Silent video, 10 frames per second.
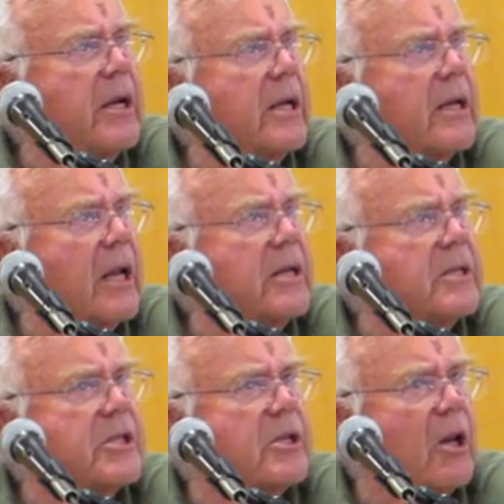it,
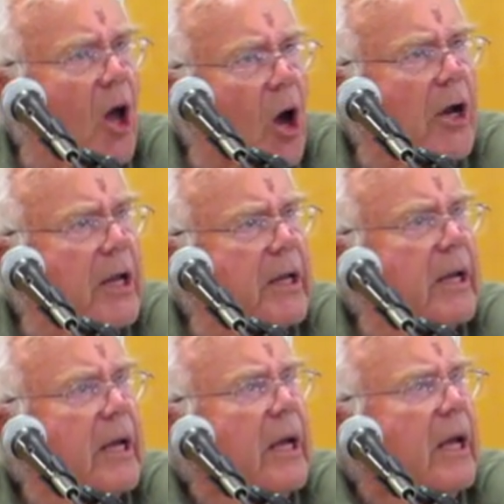let's log it,
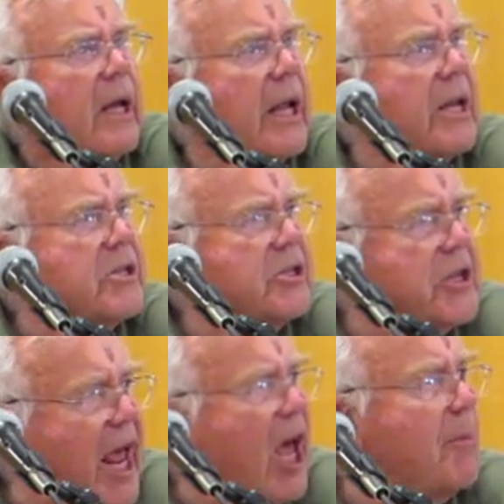let's
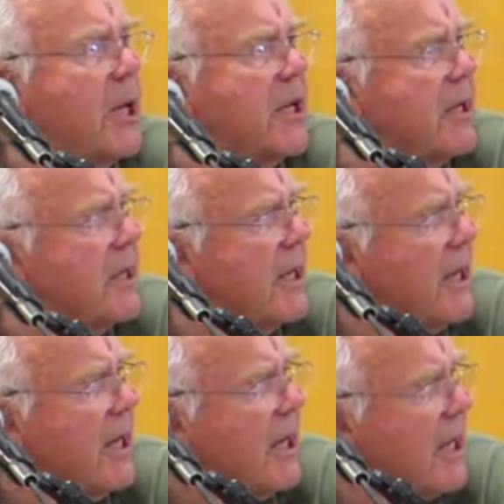dam it,
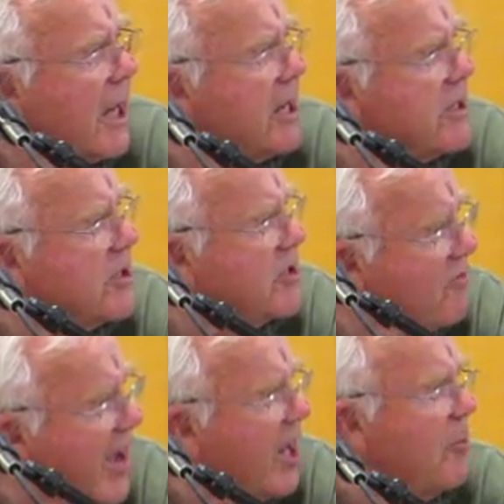let's
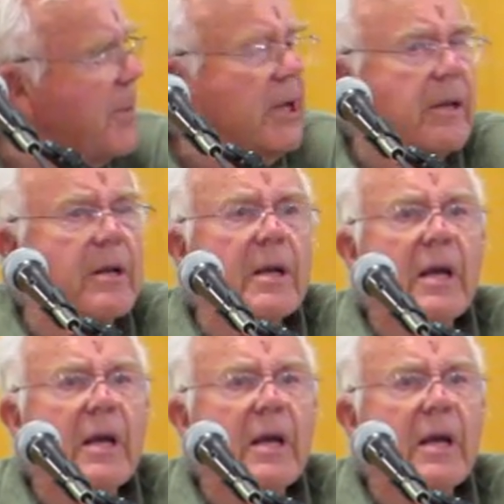develop it.